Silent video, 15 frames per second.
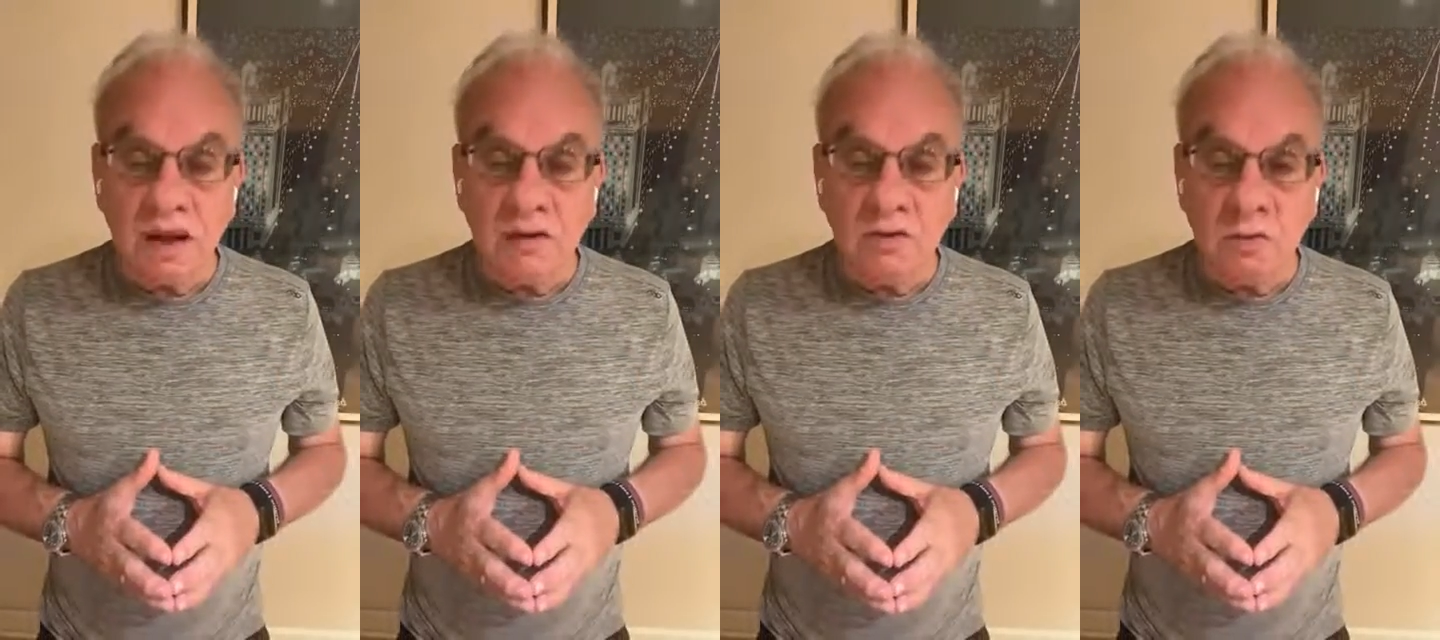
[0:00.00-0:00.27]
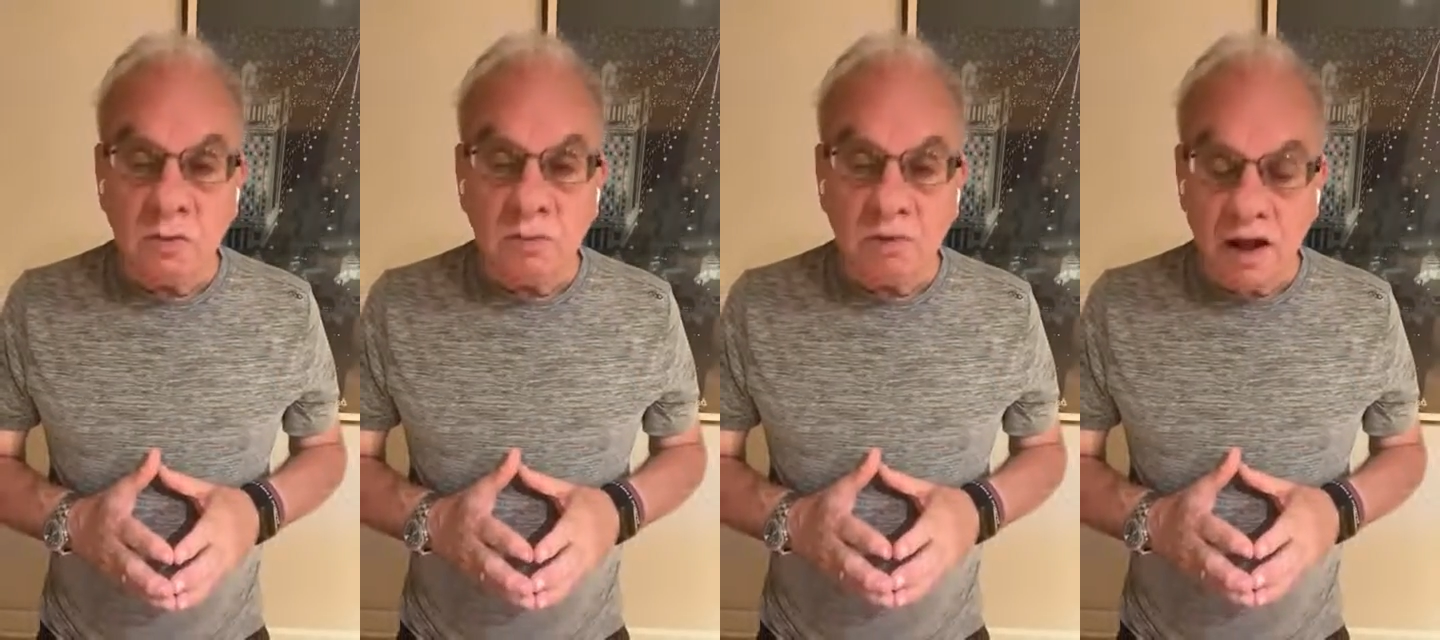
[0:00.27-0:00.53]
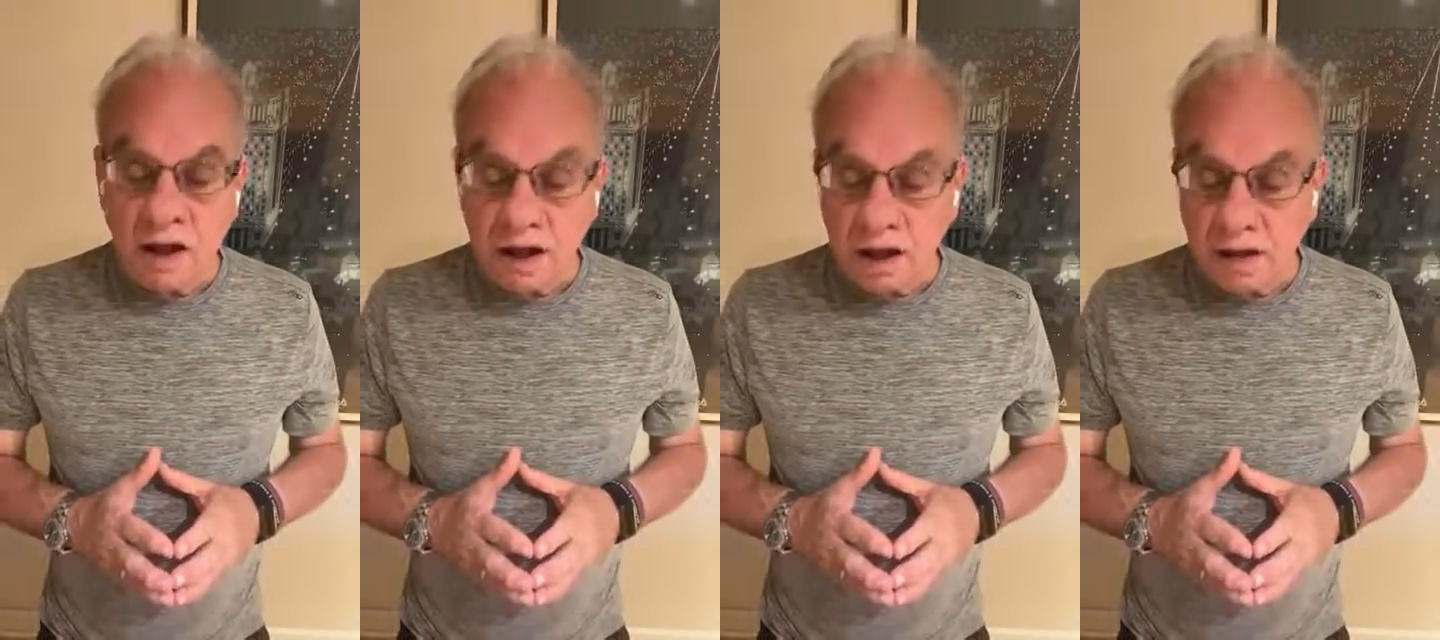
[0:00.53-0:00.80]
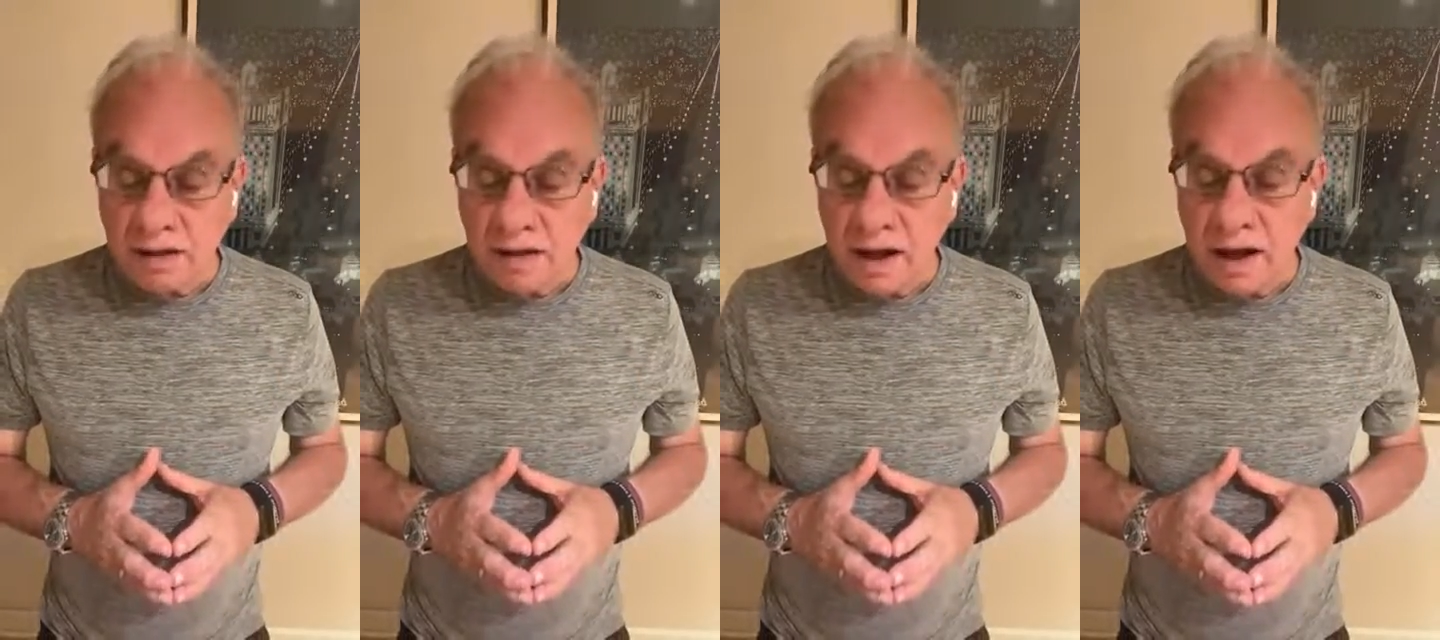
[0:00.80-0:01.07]
and to apply
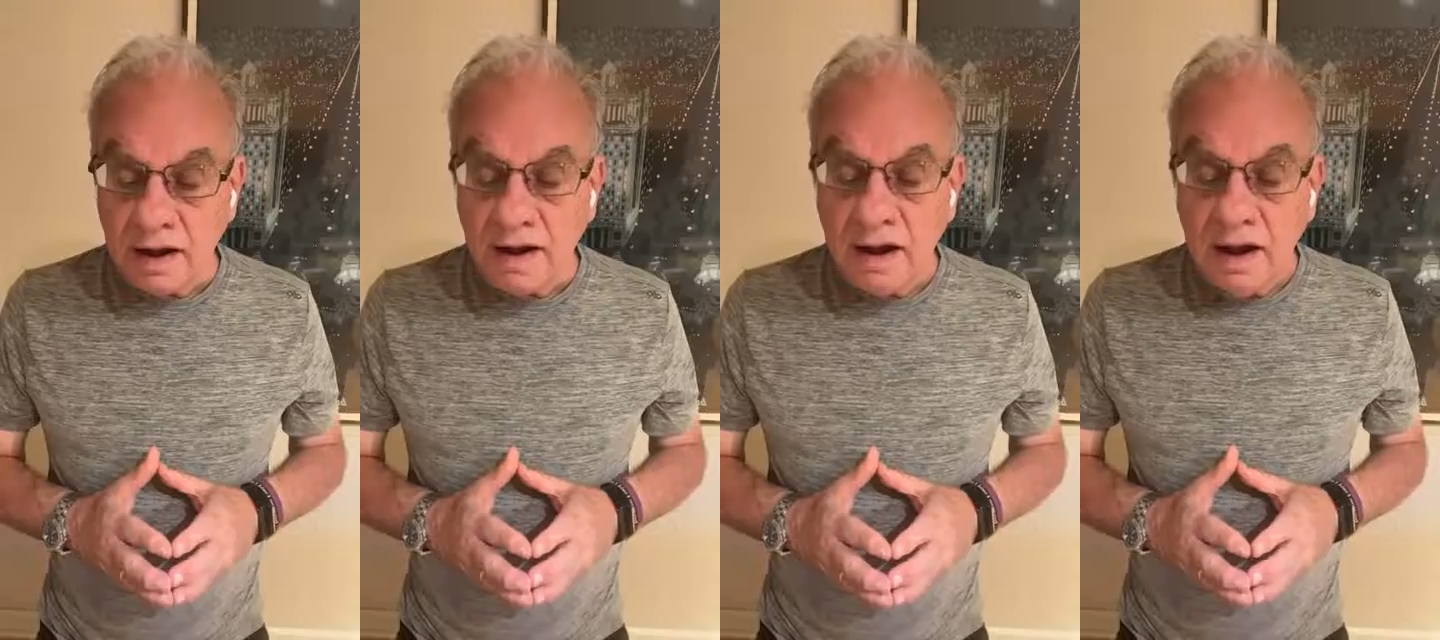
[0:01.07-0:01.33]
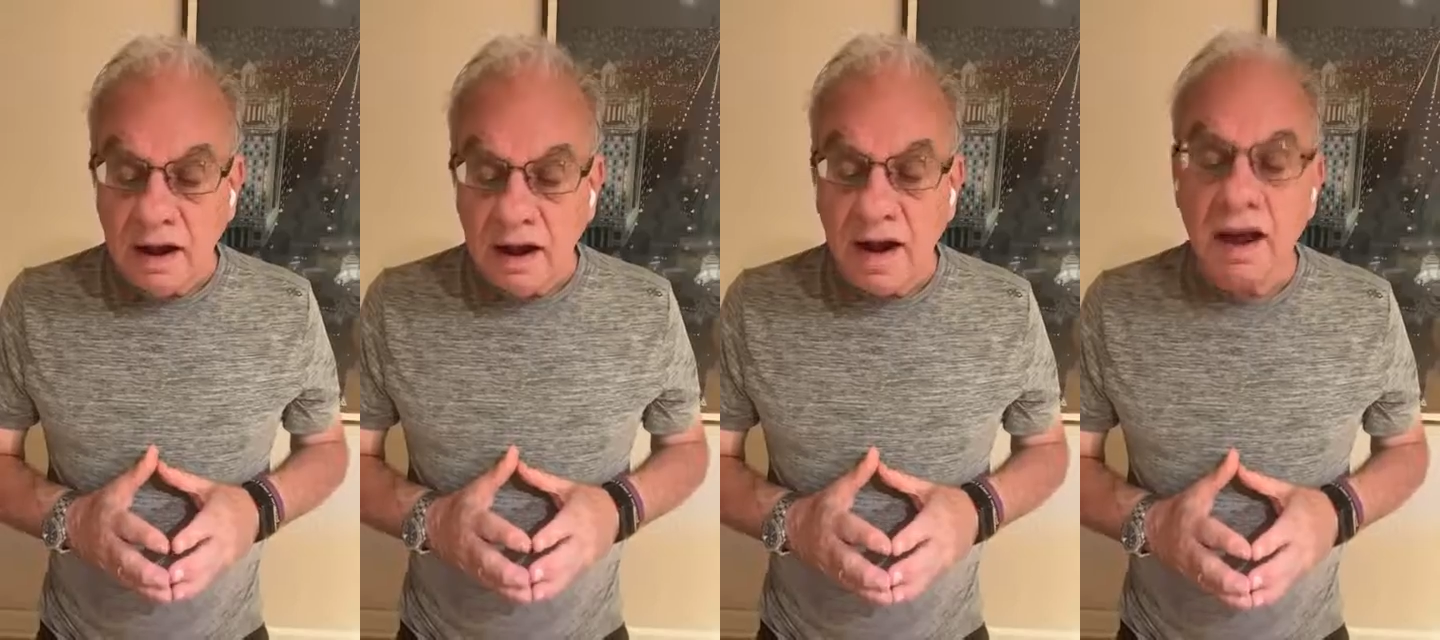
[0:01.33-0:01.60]
online.